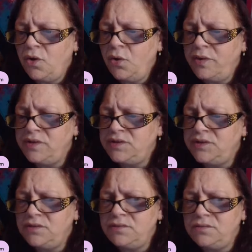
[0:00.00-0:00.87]
who
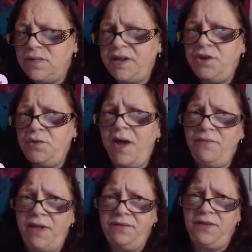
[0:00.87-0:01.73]
is like, you have
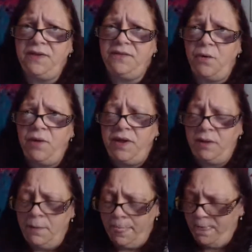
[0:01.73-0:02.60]
like things
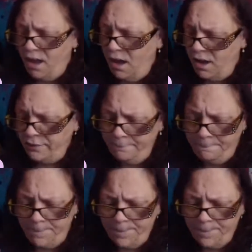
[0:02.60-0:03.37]
going on